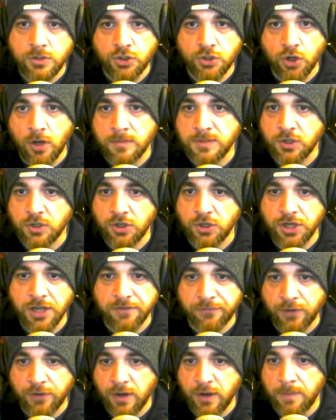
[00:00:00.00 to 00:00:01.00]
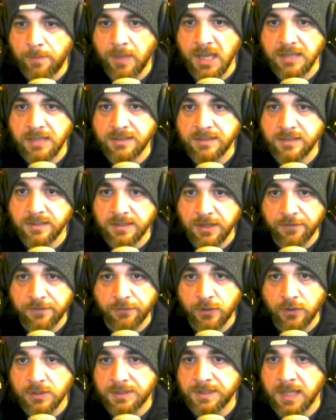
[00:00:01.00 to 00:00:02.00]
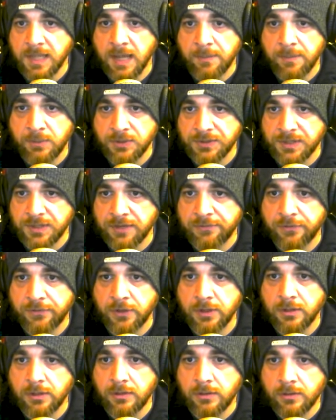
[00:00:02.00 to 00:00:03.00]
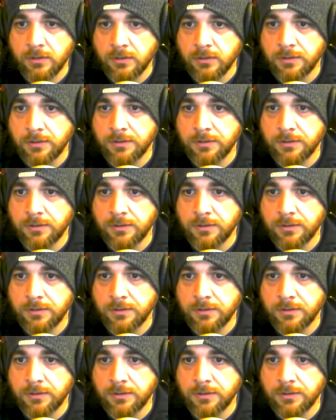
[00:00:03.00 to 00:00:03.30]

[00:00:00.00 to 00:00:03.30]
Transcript: Drums are different, bass is different, sample's different.